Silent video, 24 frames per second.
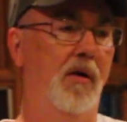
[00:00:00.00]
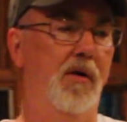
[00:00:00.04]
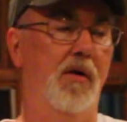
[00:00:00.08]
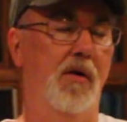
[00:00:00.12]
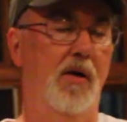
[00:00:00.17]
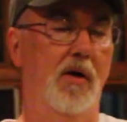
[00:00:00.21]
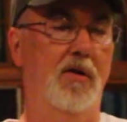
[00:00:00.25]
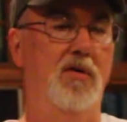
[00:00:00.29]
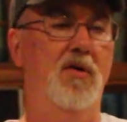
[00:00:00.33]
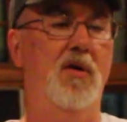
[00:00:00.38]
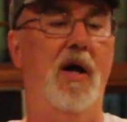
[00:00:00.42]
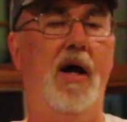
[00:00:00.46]

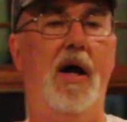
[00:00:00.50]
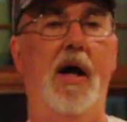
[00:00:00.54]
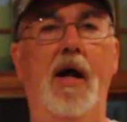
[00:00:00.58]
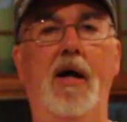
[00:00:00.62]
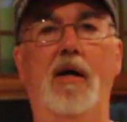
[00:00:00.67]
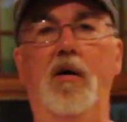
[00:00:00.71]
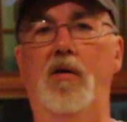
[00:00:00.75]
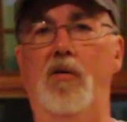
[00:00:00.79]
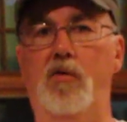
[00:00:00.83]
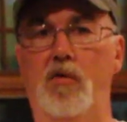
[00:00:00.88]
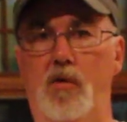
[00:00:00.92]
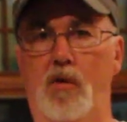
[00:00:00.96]
they're
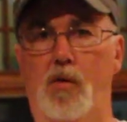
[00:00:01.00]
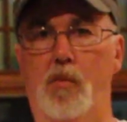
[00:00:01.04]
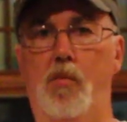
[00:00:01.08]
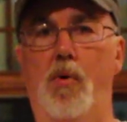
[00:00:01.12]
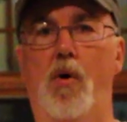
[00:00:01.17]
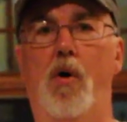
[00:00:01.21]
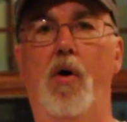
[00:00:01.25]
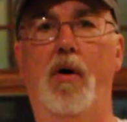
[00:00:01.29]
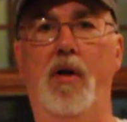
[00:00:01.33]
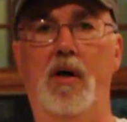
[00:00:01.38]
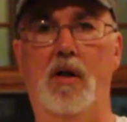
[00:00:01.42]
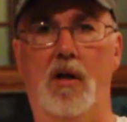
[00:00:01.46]
attacked, it's in a
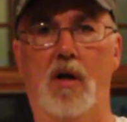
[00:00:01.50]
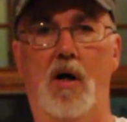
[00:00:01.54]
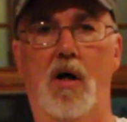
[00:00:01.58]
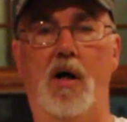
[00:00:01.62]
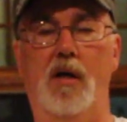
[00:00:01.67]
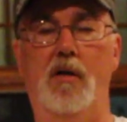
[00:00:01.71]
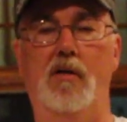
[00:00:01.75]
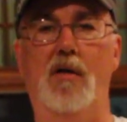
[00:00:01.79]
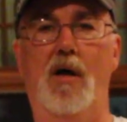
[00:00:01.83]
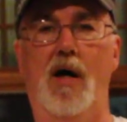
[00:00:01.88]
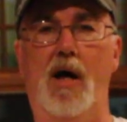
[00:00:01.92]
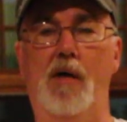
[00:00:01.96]
parking
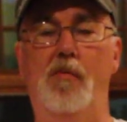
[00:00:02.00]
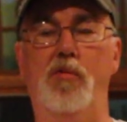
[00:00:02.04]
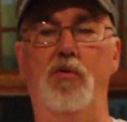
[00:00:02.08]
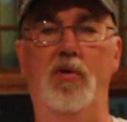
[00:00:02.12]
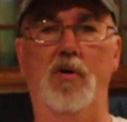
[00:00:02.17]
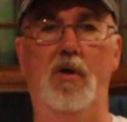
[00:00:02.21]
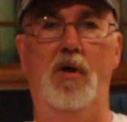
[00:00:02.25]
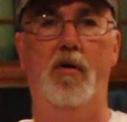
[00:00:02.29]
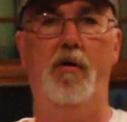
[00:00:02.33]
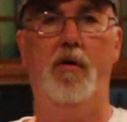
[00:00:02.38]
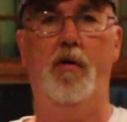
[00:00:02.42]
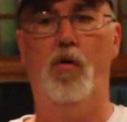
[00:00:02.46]
lot type
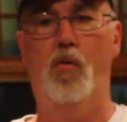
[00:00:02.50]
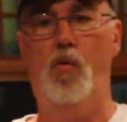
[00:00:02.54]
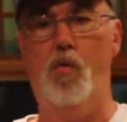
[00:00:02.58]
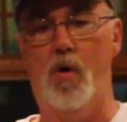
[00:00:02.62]
scenario,